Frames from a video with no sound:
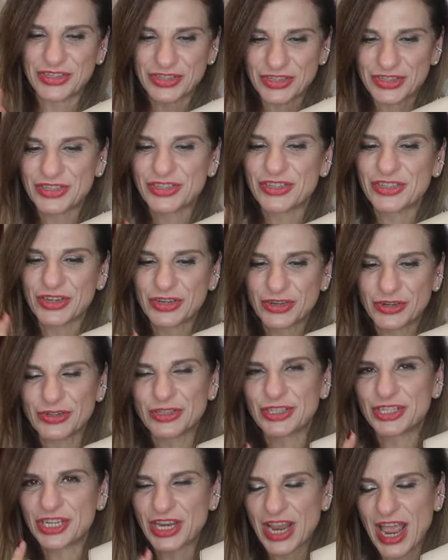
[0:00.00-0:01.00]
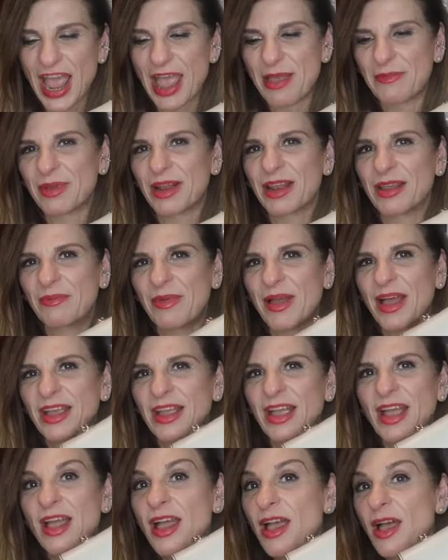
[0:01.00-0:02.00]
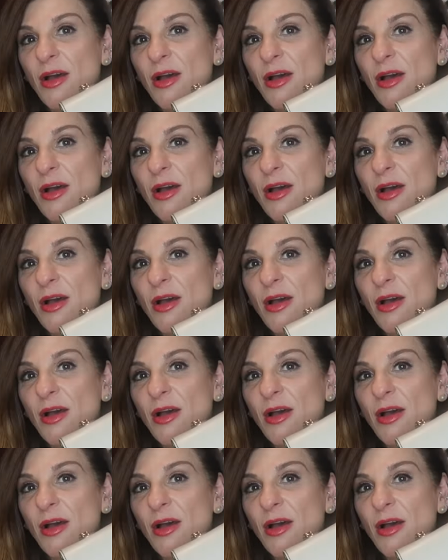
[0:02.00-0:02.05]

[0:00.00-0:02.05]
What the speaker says: your Gucci Emily bag.